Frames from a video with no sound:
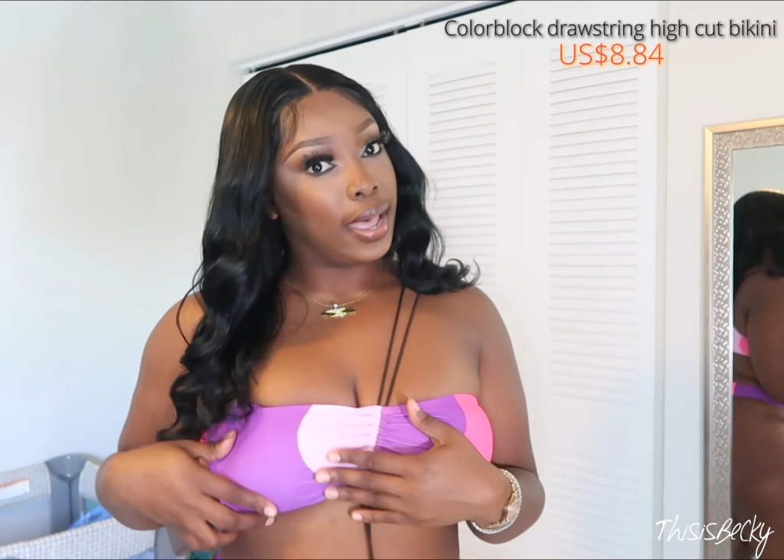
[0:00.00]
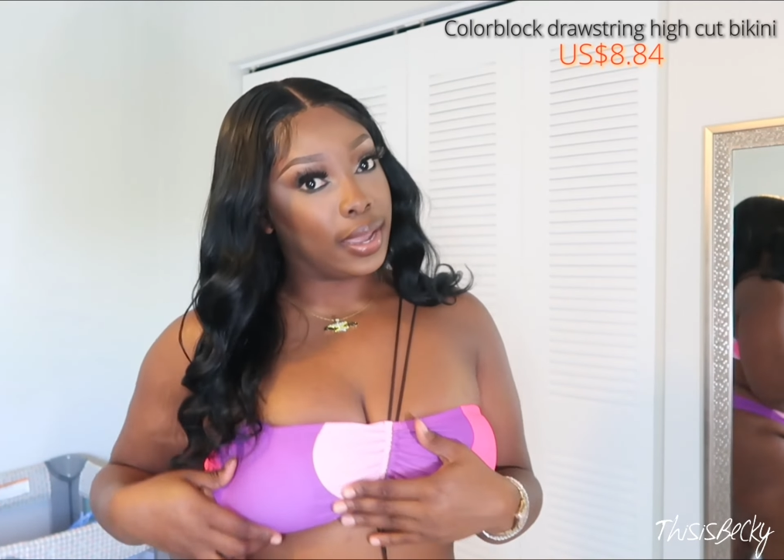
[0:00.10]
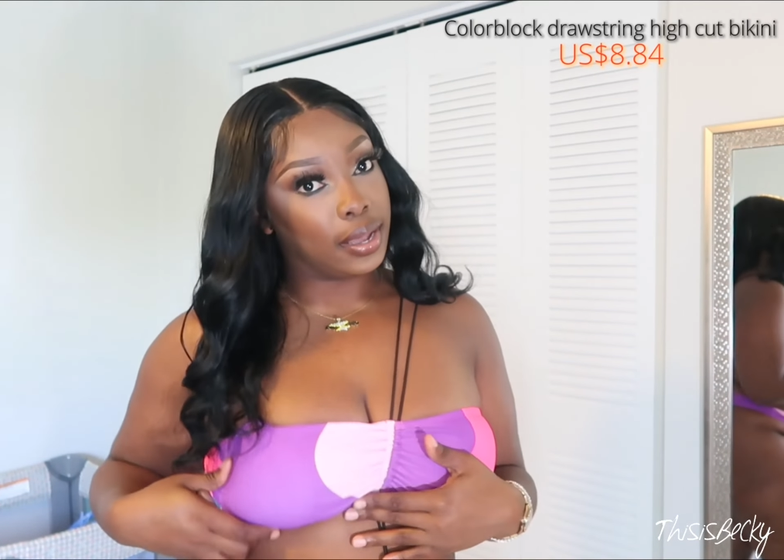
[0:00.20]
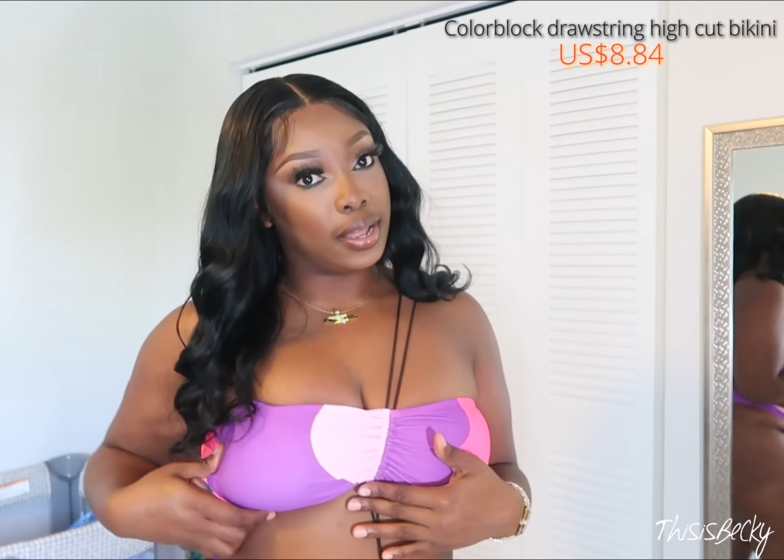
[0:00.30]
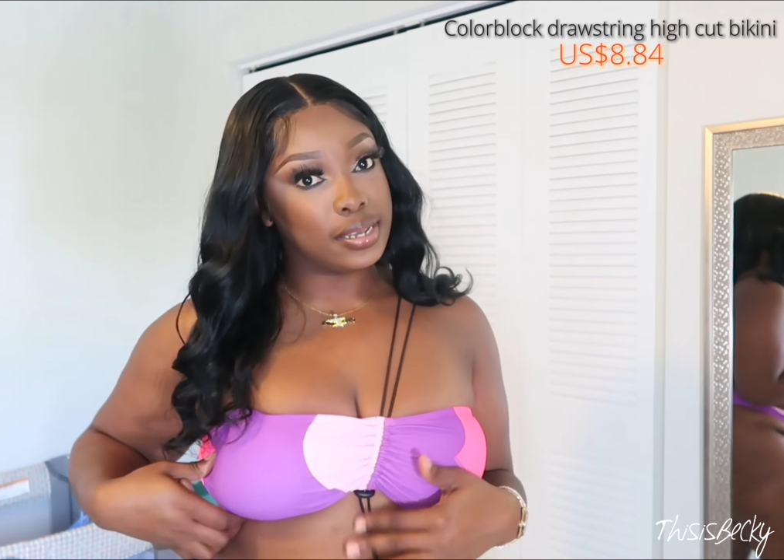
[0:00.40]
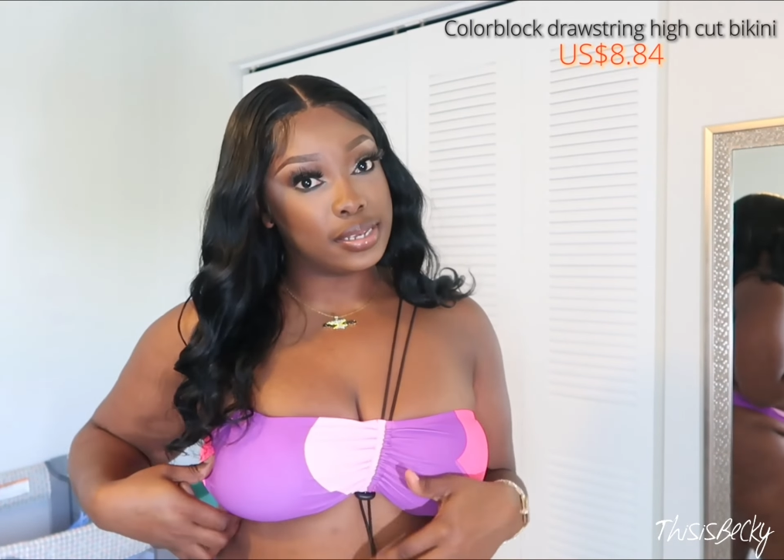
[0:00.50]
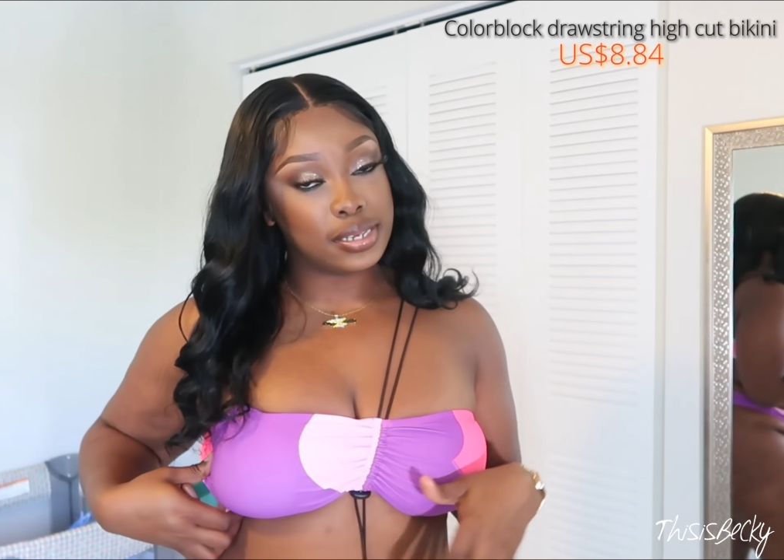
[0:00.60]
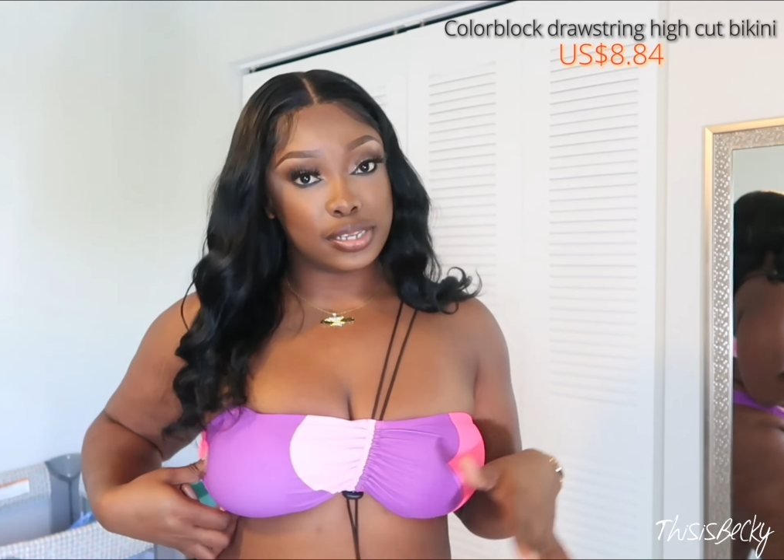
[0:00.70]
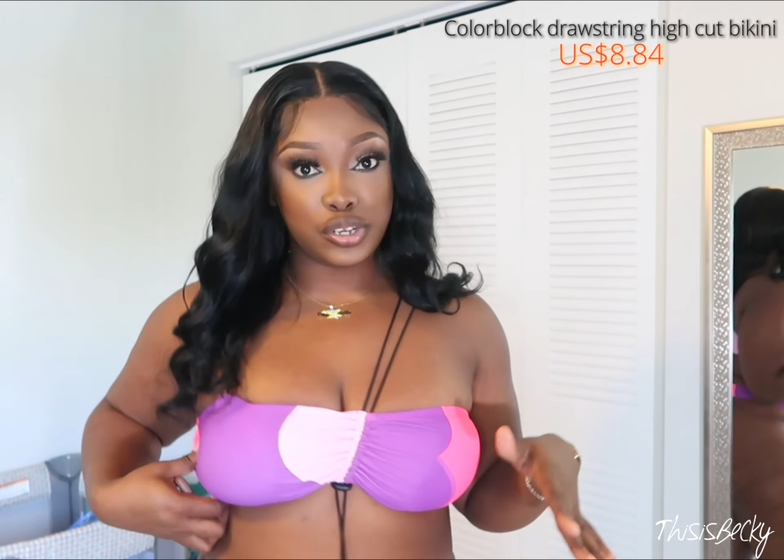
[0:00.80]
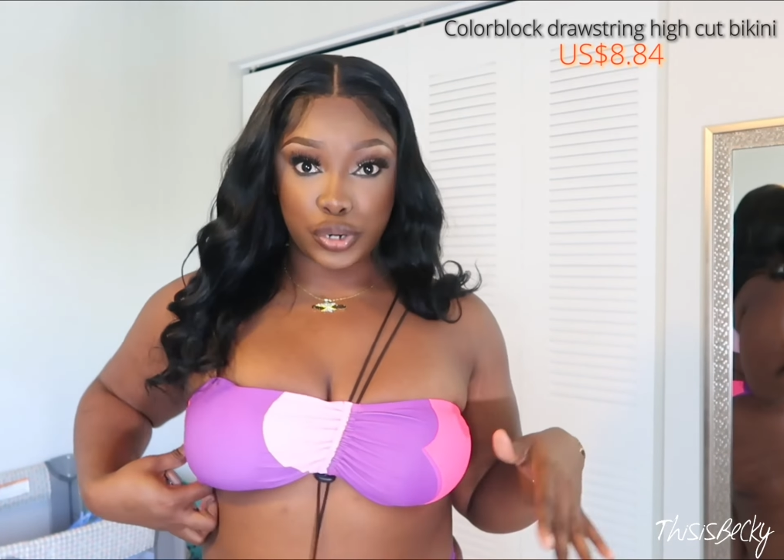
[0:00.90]
I got this,
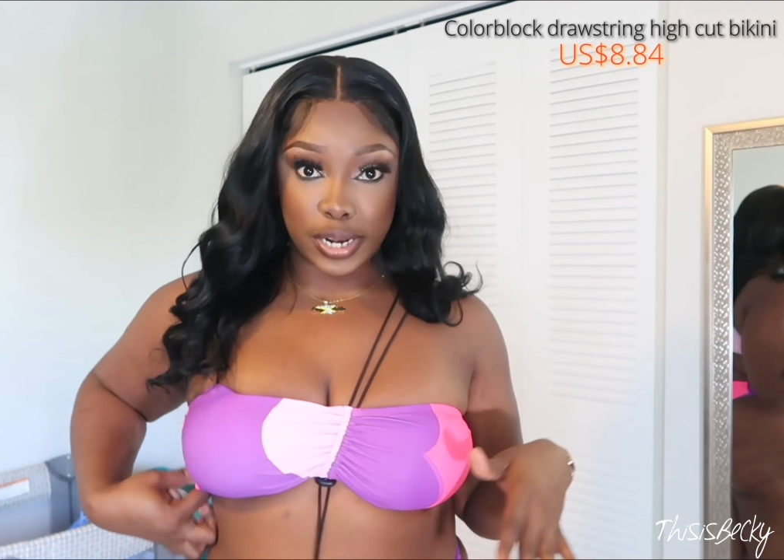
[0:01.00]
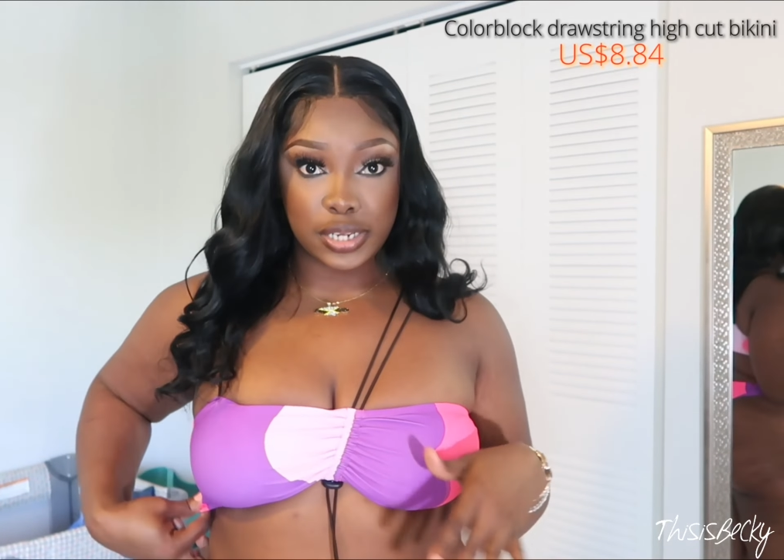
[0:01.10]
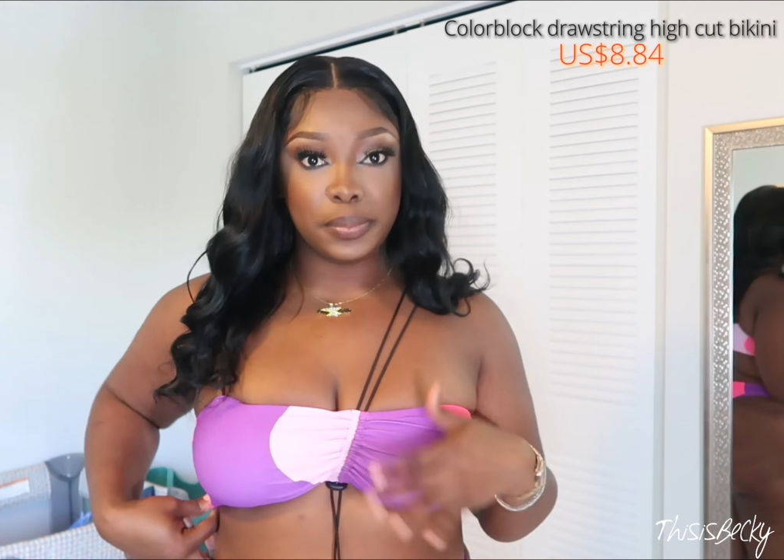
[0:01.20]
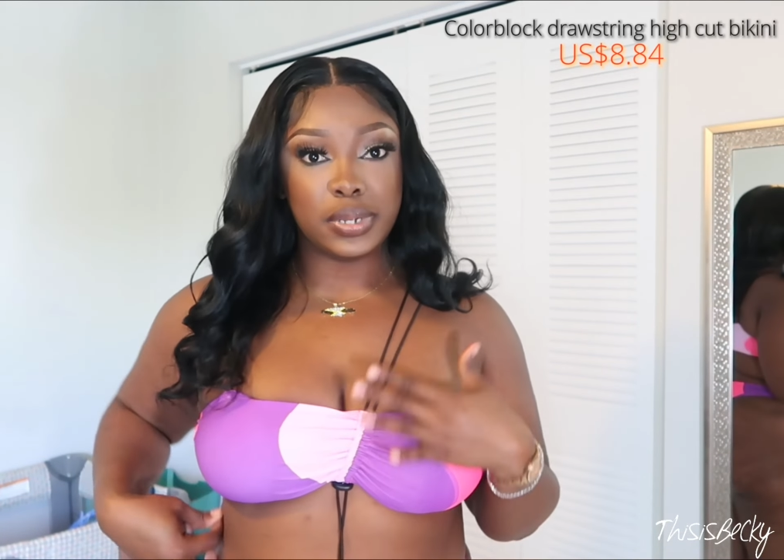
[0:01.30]
it's stretched,